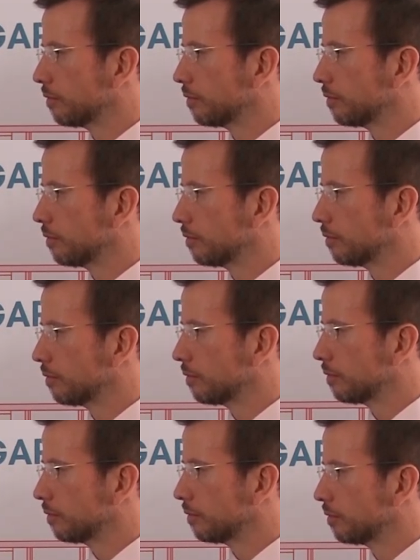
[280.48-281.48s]

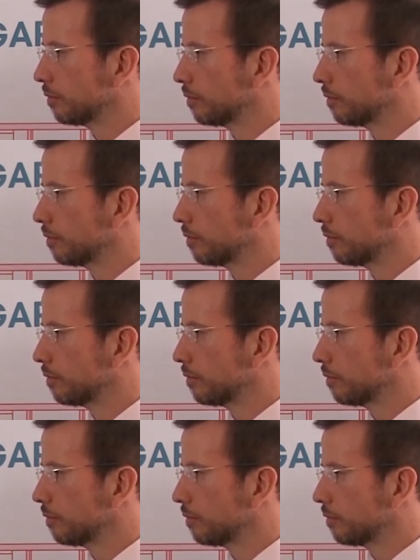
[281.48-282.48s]

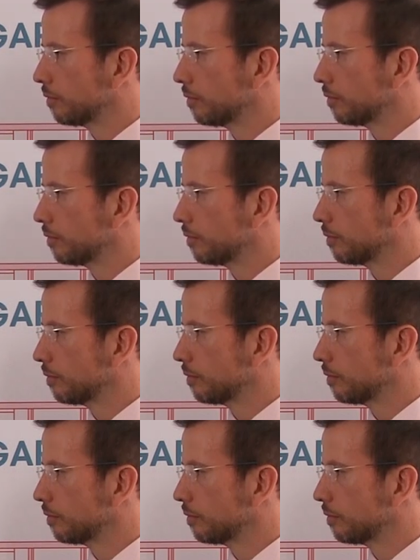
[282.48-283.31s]
This person isn't speaking.